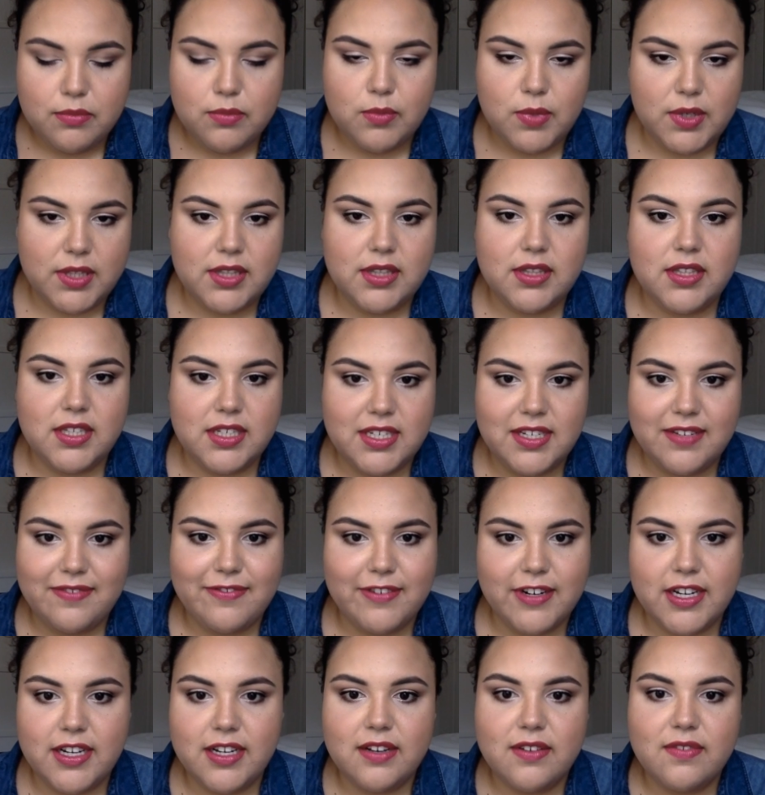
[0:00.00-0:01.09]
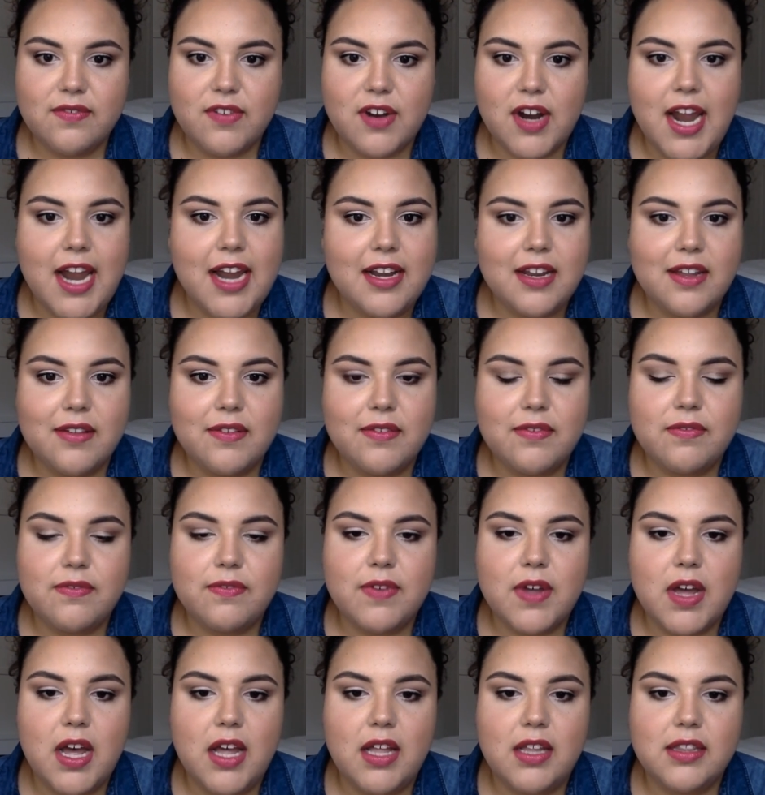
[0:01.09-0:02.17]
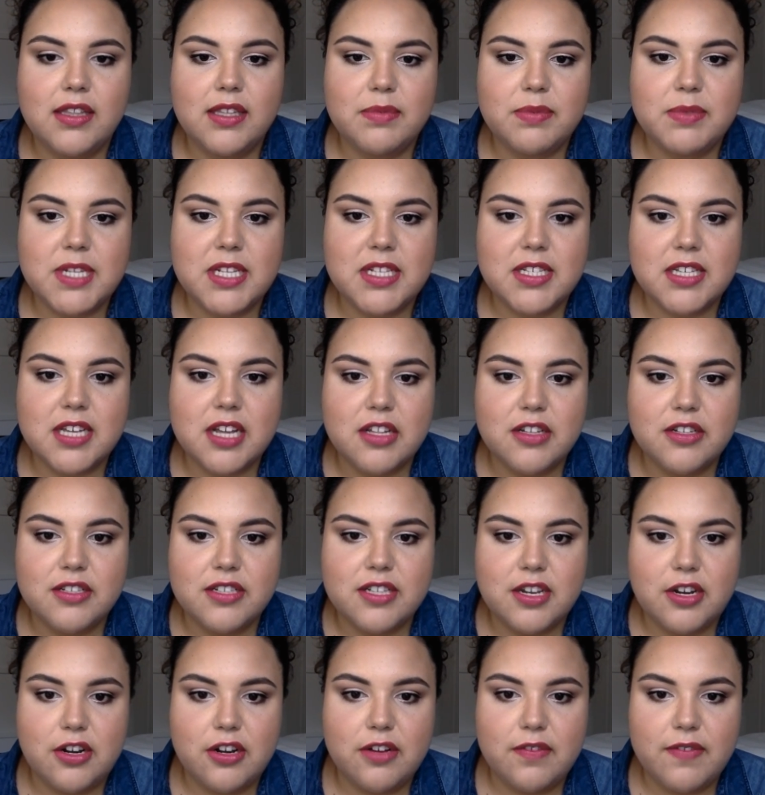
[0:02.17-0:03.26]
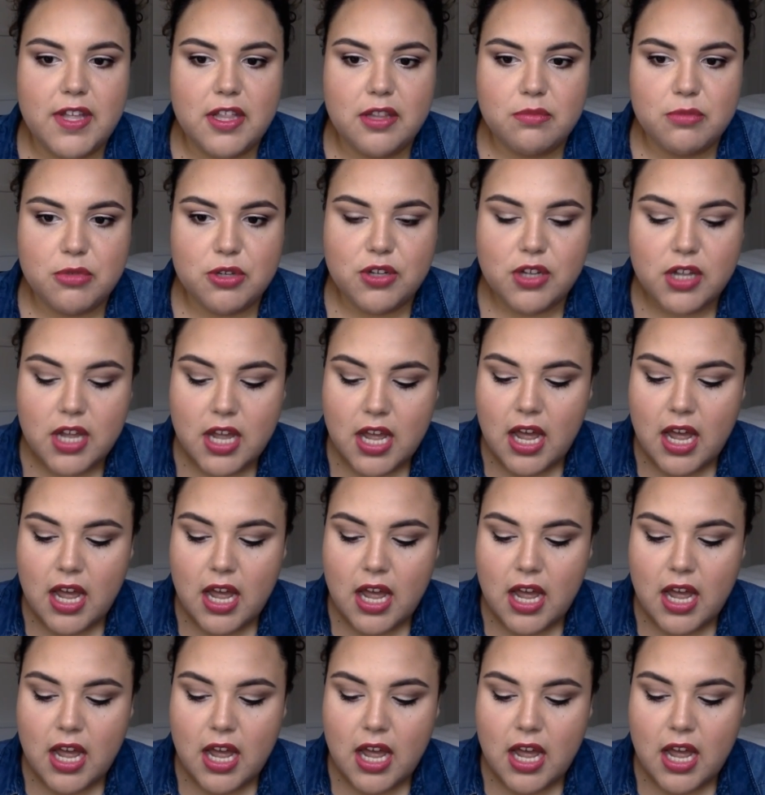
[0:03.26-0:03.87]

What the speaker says: with the different variety of LipSense colors that are available.